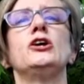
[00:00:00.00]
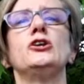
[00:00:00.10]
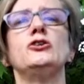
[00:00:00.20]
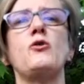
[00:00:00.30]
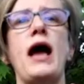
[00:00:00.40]

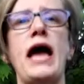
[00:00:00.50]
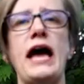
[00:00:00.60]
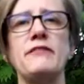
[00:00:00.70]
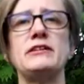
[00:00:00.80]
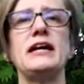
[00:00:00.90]
you
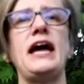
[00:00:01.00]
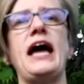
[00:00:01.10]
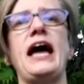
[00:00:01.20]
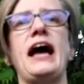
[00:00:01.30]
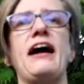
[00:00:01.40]
have to
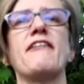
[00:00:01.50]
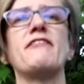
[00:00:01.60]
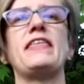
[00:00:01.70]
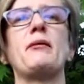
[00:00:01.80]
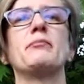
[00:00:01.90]
have
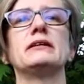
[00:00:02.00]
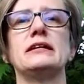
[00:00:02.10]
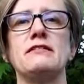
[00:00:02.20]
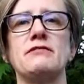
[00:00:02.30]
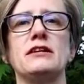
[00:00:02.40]
that
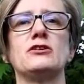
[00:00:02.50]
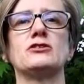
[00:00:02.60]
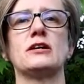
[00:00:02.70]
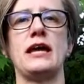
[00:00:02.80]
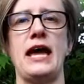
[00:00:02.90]
belief that it's
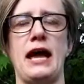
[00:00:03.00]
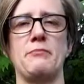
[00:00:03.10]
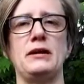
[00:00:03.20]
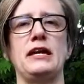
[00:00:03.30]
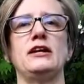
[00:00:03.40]
going to
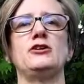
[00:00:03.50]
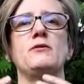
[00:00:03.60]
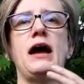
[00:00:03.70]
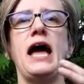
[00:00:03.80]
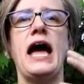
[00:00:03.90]
happen and you
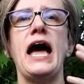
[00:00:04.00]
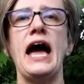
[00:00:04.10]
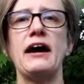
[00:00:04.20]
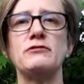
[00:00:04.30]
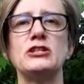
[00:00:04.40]

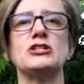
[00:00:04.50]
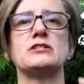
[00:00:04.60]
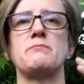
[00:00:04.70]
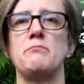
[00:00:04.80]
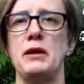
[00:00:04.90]
have to just
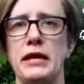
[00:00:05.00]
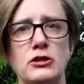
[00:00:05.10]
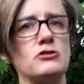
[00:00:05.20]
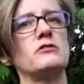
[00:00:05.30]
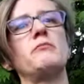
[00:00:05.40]
pick
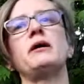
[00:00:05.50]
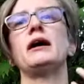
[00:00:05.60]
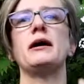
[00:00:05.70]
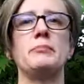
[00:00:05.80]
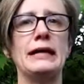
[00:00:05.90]
yourself back
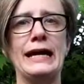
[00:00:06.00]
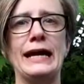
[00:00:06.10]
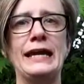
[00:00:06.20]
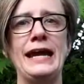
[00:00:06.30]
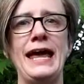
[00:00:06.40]
up
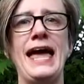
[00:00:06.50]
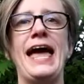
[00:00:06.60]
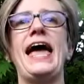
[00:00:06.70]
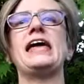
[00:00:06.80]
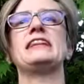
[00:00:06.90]
again
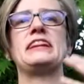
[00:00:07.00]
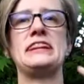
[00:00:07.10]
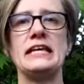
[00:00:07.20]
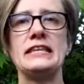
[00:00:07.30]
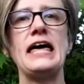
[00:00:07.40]
and
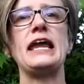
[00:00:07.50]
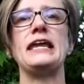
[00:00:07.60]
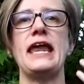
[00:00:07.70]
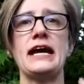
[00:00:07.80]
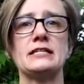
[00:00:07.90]
think that
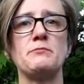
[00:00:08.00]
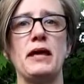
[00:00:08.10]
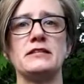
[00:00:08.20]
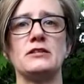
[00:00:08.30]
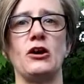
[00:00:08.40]
next
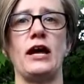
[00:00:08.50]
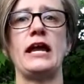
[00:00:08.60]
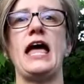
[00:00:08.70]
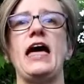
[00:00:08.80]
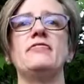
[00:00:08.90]
best thought
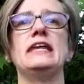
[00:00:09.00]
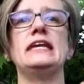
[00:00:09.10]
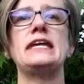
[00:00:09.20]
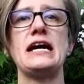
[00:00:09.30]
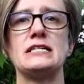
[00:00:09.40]
and the
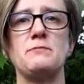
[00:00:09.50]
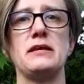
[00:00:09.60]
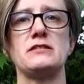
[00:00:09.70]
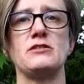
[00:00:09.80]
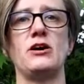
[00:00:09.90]
next
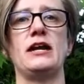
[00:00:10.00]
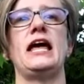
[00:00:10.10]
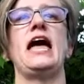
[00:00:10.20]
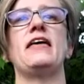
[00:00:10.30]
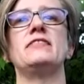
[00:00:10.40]
best thought
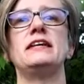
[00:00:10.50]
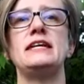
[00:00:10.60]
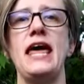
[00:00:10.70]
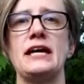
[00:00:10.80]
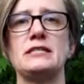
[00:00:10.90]
and the
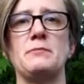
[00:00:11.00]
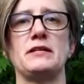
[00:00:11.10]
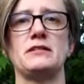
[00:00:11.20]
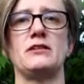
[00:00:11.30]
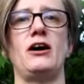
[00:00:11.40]
next
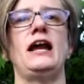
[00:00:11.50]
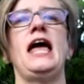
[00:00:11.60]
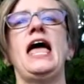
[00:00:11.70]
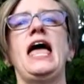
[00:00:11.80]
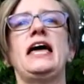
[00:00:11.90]
best thought
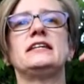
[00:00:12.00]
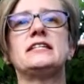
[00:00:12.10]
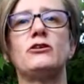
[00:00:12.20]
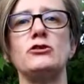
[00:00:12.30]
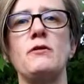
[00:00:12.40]

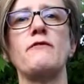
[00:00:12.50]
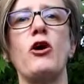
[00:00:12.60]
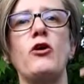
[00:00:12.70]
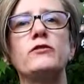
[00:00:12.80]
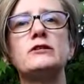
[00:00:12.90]
until you have
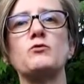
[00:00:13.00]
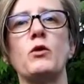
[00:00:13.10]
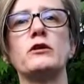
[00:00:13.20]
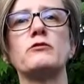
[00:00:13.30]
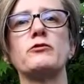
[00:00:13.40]
all these
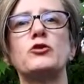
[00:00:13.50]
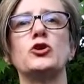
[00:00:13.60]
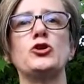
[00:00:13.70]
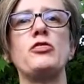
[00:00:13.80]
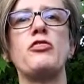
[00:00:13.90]
wonderful
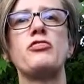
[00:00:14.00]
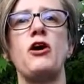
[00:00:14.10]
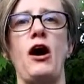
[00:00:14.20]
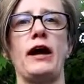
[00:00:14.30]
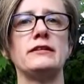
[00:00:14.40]
good
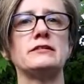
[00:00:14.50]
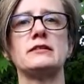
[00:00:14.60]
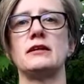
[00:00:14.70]
thoughts